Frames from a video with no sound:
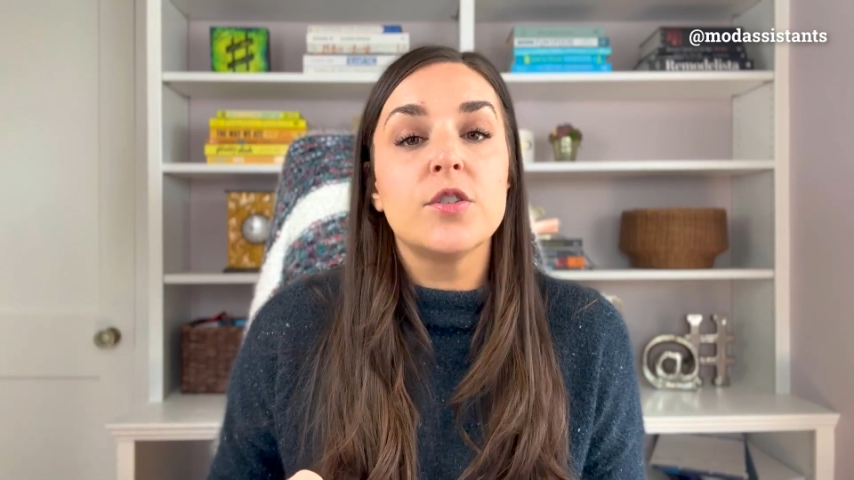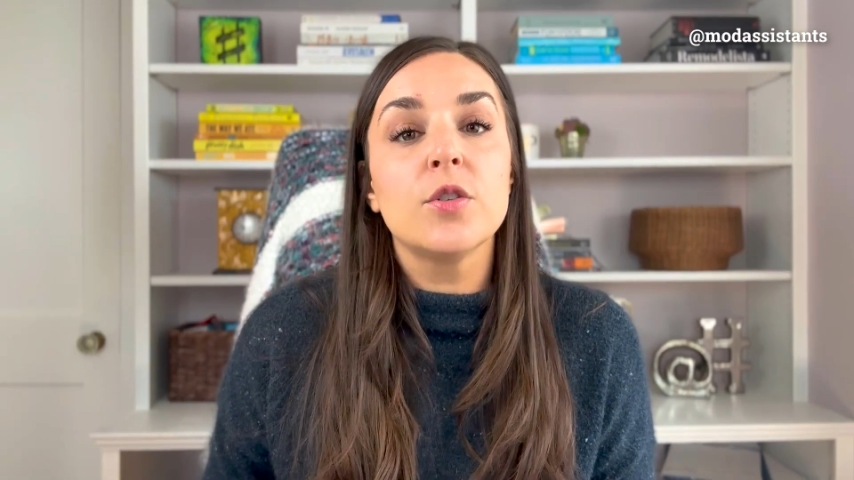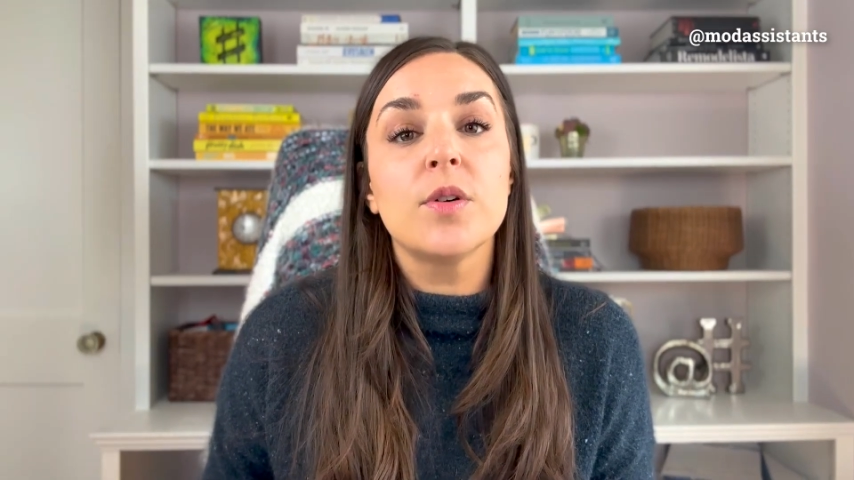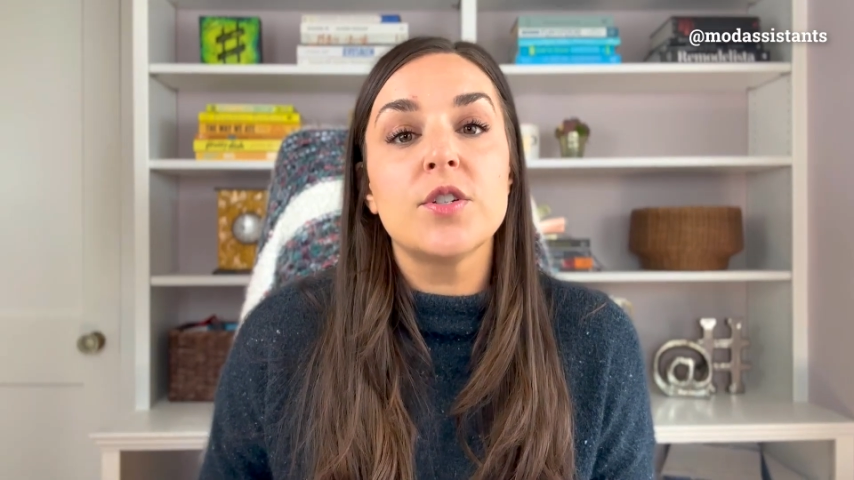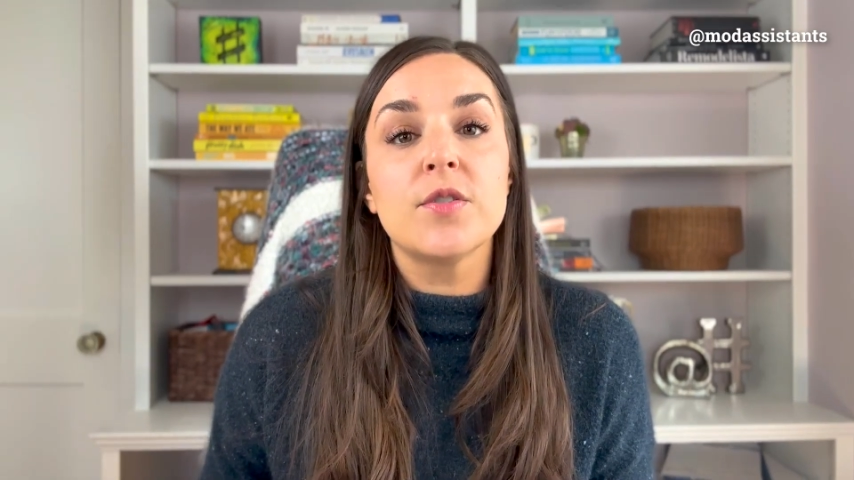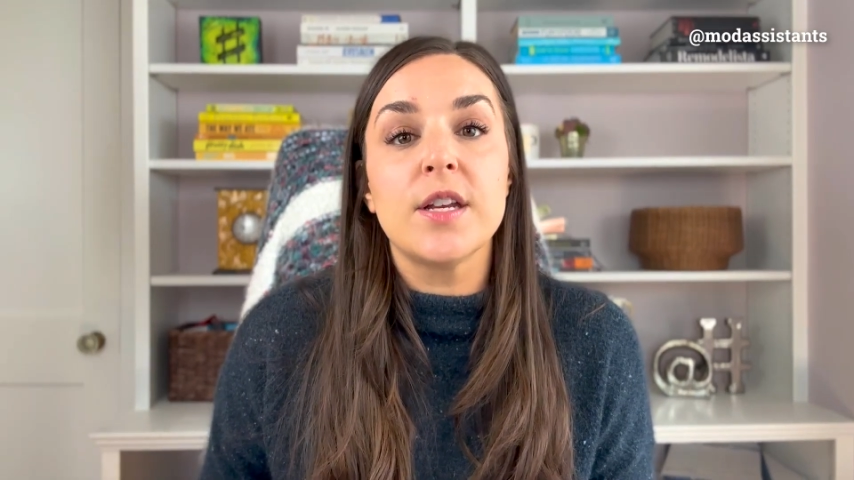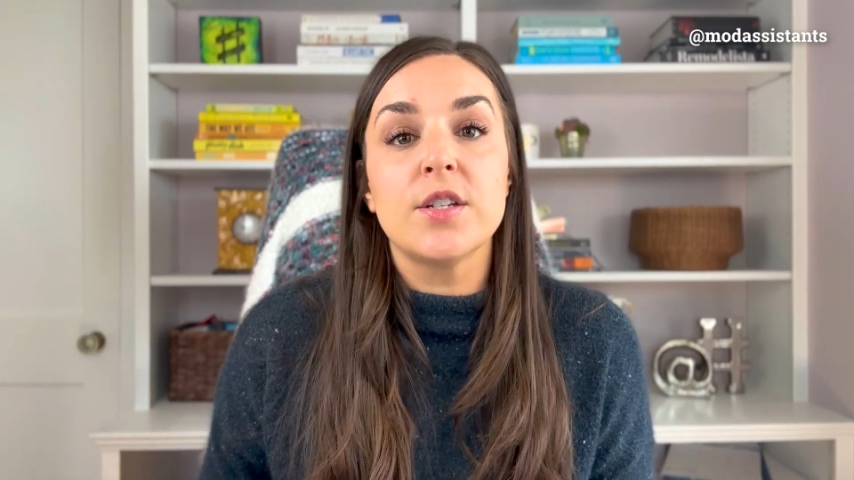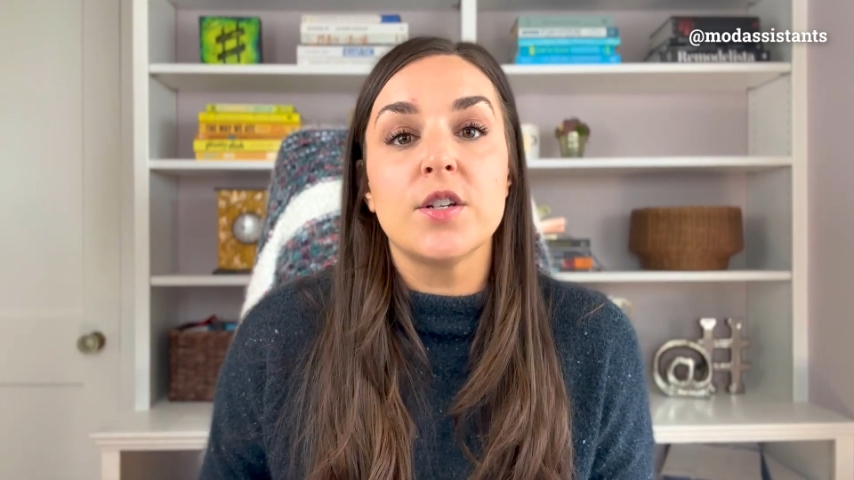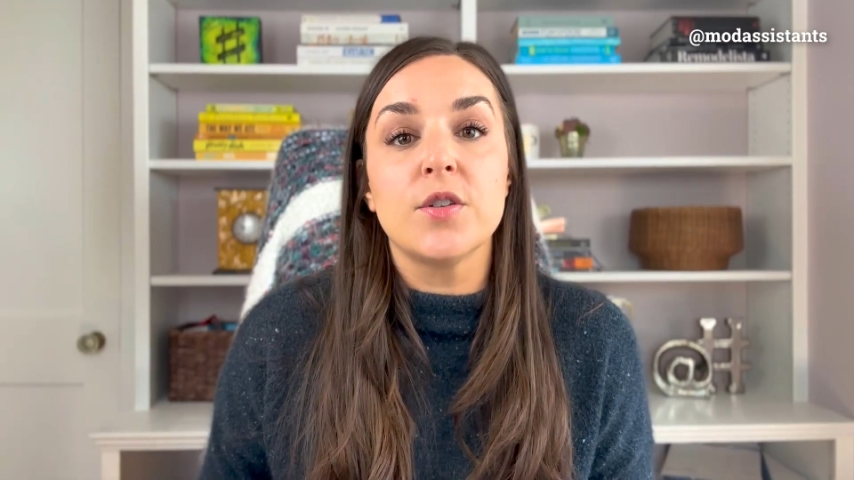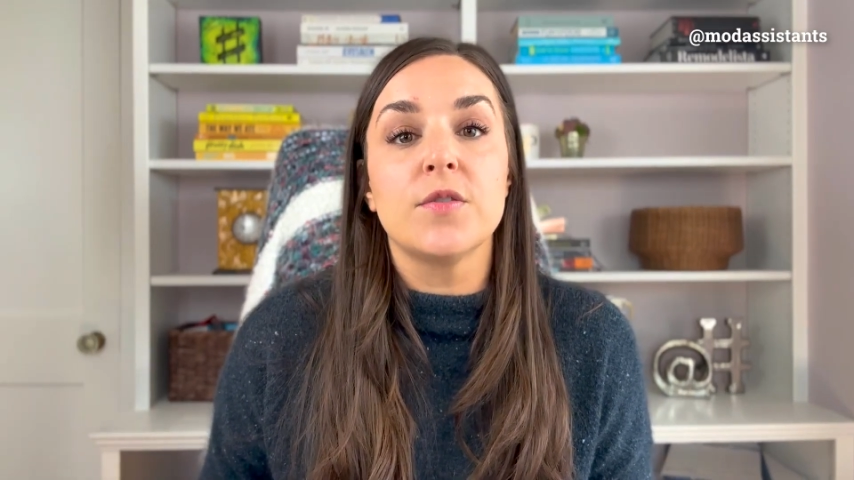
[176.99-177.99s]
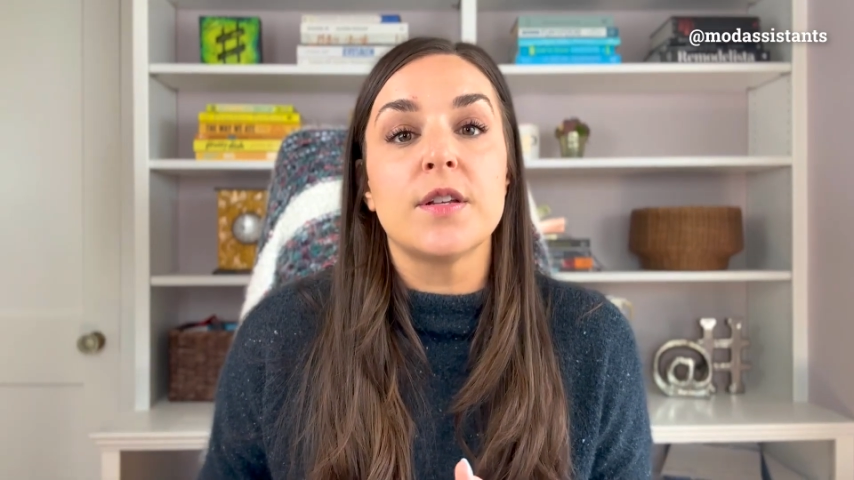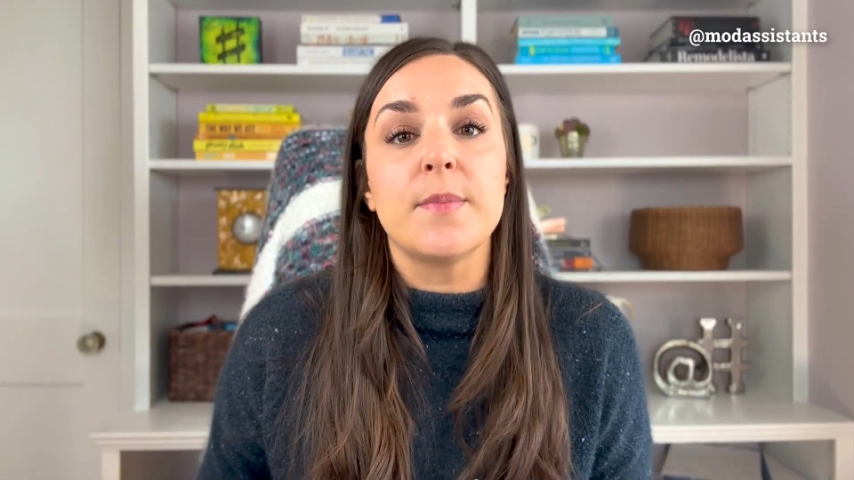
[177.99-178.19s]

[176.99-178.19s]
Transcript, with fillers: do what you need to do to